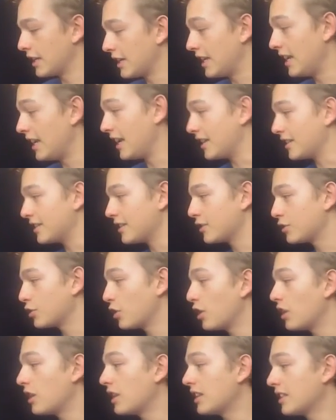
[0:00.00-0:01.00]
Yes,
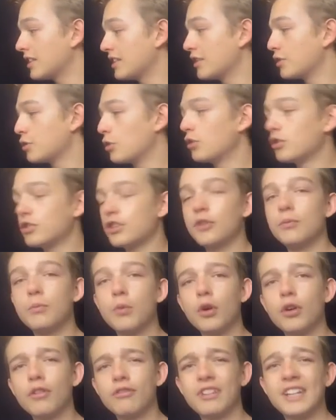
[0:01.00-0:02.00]
so this is also
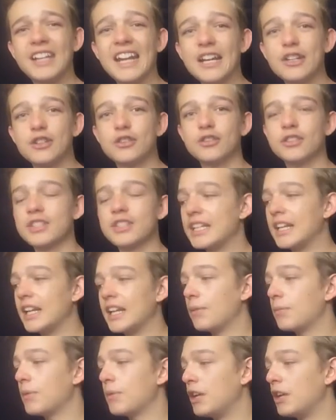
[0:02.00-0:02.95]
more of a natural setup.